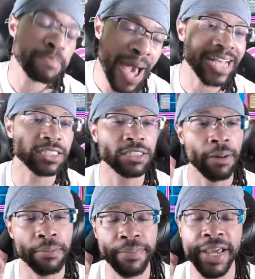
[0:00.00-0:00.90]
back
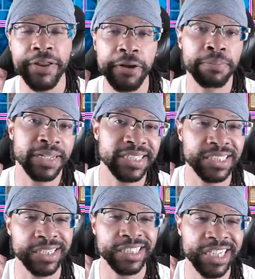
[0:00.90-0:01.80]
Stubborn Menhir,
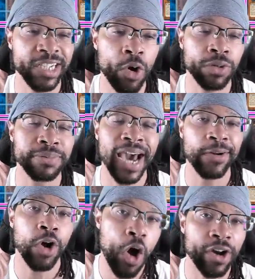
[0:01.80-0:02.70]
placing the G Golem
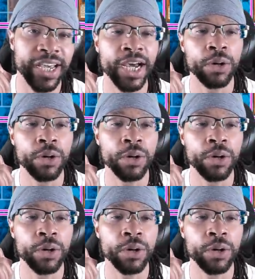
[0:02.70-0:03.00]
counter on it,